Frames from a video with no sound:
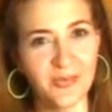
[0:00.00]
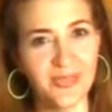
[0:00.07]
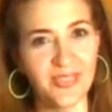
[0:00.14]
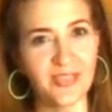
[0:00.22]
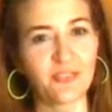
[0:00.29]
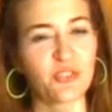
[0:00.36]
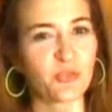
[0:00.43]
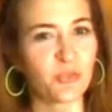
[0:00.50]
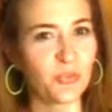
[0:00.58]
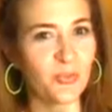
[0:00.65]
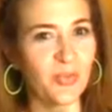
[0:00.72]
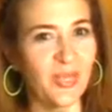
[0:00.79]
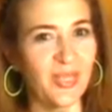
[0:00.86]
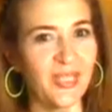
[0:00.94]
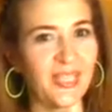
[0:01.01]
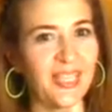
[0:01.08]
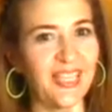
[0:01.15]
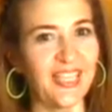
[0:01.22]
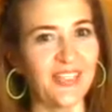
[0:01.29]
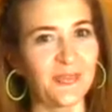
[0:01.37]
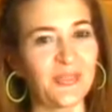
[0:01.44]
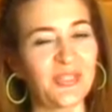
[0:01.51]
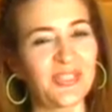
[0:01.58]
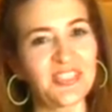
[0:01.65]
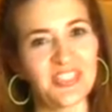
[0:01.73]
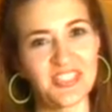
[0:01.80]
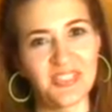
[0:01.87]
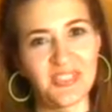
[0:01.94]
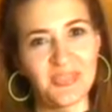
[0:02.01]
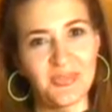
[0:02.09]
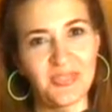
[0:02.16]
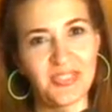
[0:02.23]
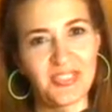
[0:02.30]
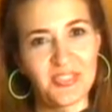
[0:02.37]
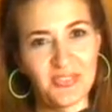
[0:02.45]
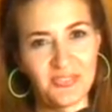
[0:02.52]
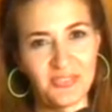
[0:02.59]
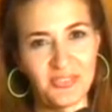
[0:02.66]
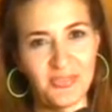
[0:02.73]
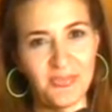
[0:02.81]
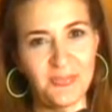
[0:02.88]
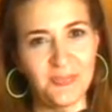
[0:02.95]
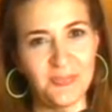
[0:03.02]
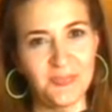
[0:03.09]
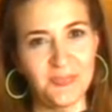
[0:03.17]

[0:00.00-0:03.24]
We'll have a short break and we'll continue the interview.